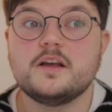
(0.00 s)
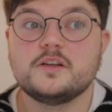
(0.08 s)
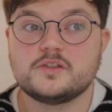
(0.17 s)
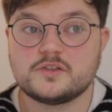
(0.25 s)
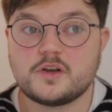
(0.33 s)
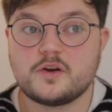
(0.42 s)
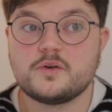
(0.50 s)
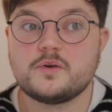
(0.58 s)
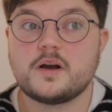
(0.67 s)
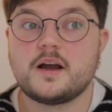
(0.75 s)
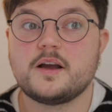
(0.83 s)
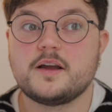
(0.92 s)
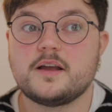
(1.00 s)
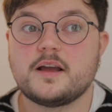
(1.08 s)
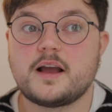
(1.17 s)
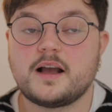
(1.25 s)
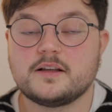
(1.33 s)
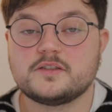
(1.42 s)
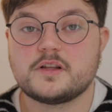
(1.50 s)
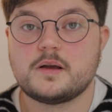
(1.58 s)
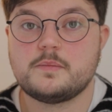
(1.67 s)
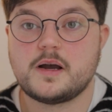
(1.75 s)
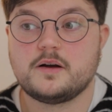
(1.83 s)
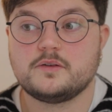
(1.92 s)
So I asked
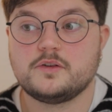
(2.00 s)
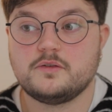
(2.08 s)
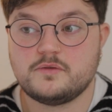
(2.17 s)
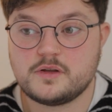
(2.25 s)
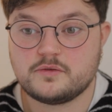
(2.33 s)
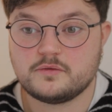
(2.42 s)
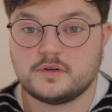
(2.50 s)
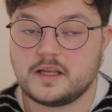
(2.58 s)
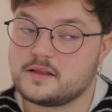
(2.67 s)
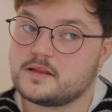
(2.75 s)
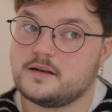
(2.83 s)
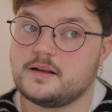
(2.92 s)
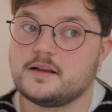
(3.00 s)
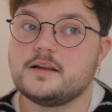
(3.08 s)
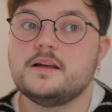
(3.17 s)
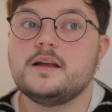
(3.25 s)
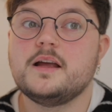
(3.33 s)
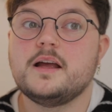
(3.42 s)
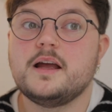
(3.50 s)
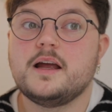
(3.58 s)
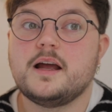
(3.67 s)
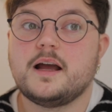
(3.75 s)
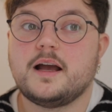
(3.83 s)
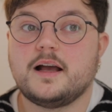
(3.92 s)
about urethral lengthening
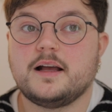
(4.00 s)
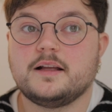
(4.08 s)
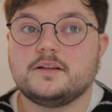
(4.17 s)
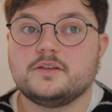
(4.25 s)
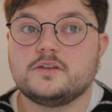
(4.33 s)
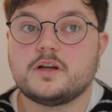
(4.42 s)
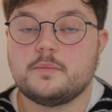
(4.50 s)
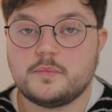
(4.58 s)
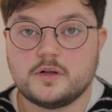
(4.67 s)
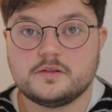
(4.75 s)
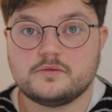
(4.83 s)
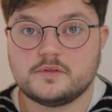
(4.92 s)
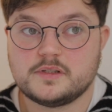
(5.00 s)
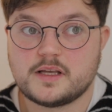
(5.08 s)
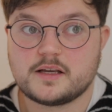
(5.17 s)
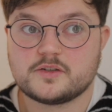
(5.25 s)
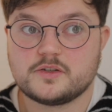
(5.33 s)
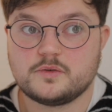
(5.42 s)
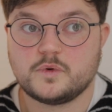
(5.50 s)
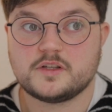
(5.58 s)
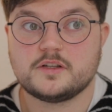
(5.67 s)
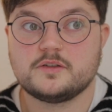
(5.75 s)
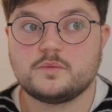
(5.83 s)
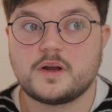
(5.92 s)
and a mons resection,
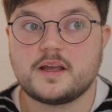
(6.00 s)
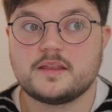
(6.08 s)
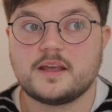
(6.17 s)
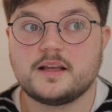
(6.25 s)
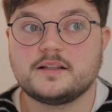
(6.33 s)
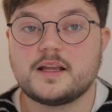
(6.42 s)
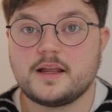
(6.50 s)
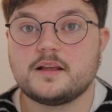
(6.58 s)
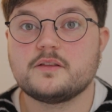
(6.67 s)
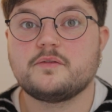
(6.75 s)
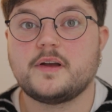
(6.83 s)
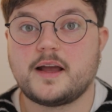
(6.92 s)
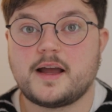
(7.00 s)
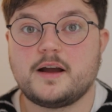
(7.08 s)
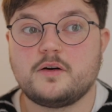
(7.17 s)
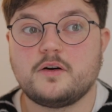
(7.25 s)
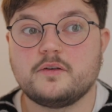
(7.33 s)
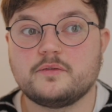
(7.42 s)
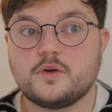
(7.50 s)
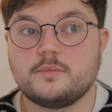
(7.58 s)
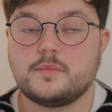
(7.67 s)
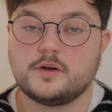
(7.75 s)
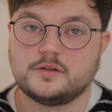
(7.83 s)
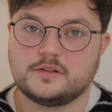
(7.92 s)
which is where they take fat out of your
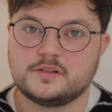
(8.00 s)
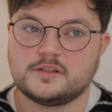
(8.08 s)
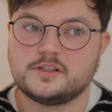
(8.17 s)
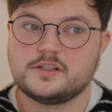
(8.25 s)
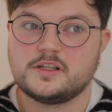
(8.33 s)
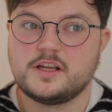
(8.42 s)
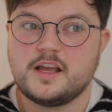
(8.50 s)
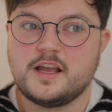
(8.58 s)
mons